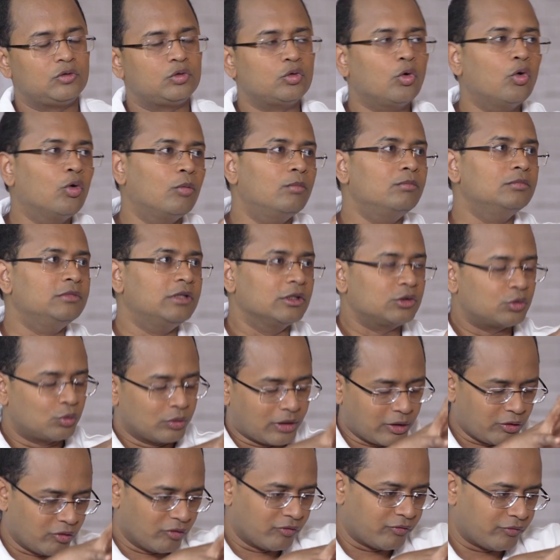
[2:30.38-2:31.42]
So, just to
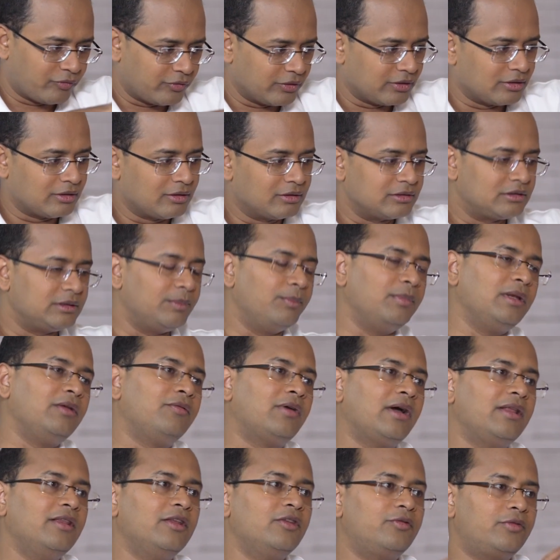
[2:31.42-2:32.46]
kind of
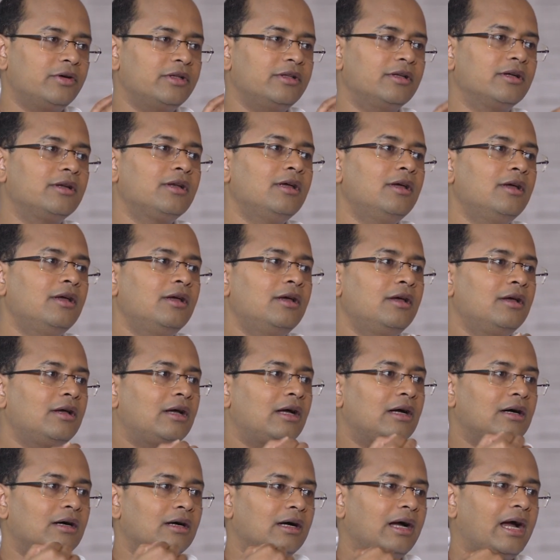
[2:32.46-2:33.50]
simplify this further,
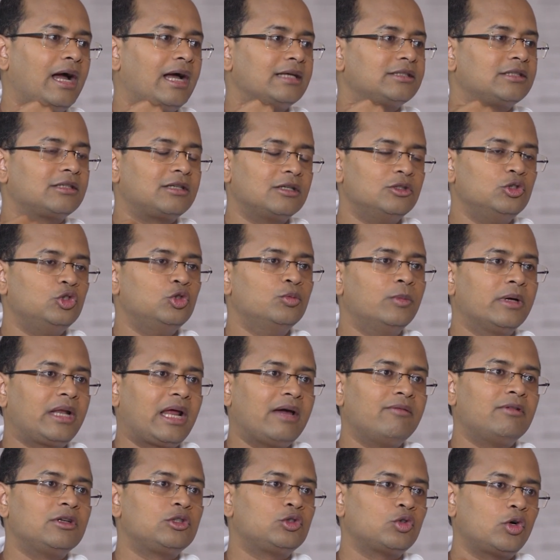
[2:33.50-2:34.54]
as a consumer, I
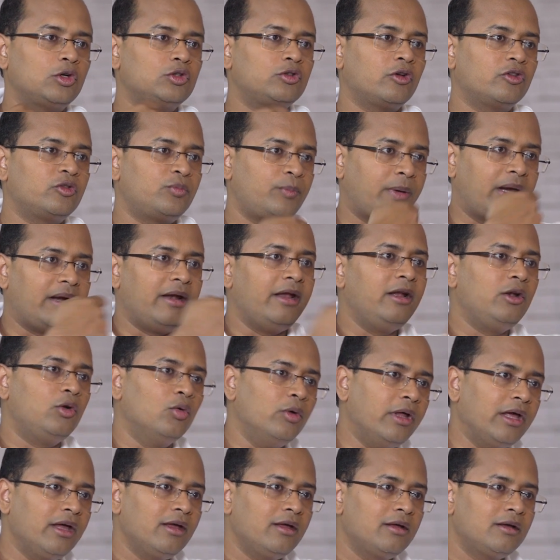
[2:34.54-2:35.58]
have a choice of spending
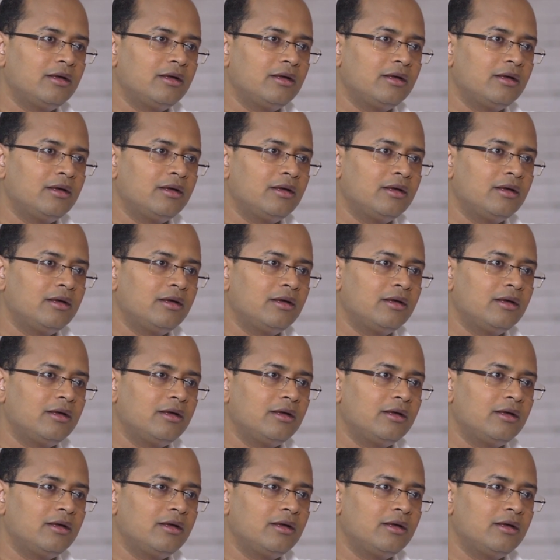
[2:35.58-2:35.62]
today